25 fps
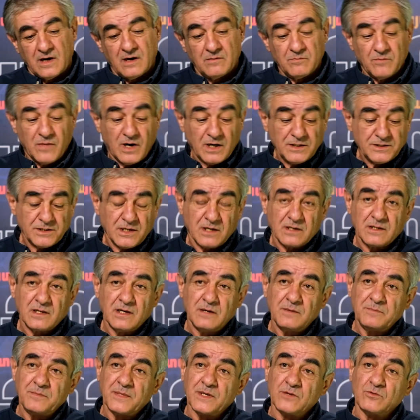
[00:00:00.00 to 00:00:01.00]

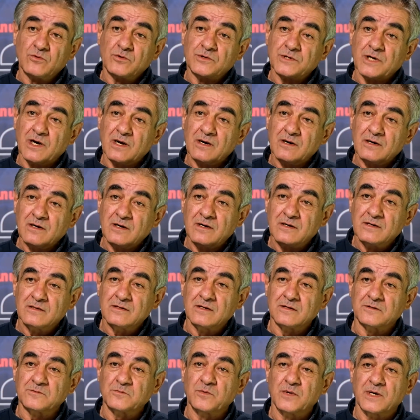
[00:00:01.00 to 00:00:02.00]
But already in the
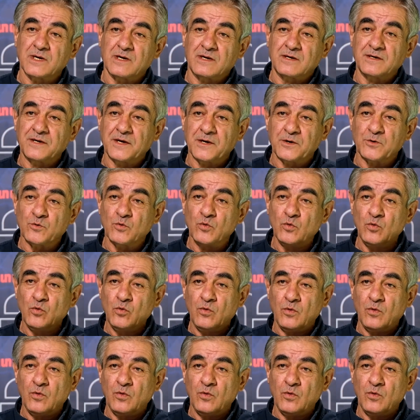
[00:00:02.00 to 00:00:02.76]
state, you see,